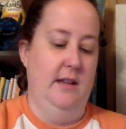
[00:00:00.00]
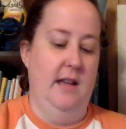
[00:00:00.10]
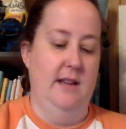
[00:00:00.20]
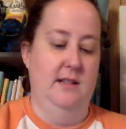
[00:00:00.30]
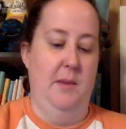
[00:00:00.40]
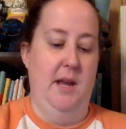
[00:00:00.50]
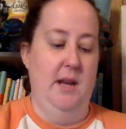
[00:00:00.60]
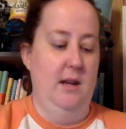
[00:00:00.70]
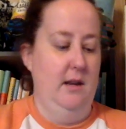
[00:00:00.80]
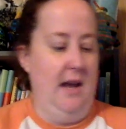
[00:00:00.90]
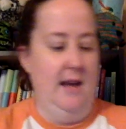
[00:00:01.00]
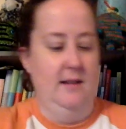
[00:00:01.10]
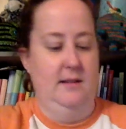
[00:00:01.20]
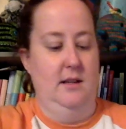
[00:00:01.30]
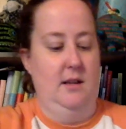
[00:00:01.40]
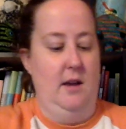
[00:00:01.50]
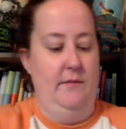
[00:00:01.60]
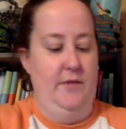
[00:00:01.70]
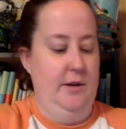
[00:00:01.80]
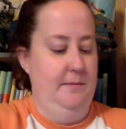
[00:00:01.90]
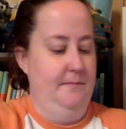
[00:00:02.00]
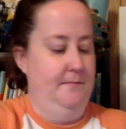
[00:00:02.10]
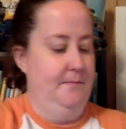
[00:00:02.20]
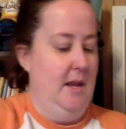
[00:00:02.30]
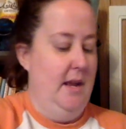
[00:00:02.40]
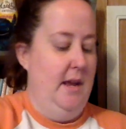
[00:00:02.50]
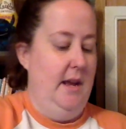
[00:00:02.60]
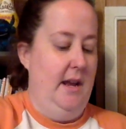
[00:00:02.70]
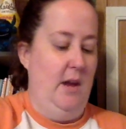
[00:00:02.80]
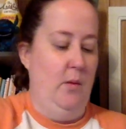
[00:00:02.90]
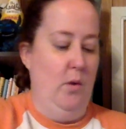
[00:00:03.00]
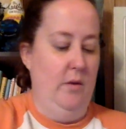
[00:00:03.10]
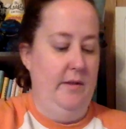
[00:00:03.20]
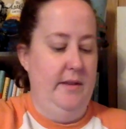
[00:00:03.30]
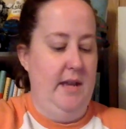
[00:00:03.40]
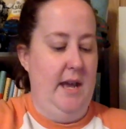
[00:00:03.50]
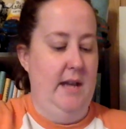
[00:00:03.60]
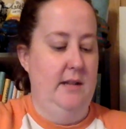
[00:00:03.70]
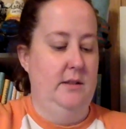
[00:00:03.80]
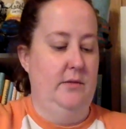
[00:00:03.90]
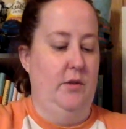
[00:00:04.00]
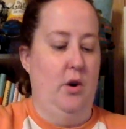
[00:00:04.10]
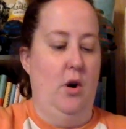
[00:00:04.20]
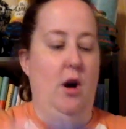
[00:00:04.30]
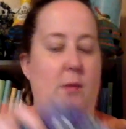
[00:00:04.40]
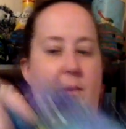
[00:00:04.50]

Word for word: guest bed as the comforter. And I wove in the ends for all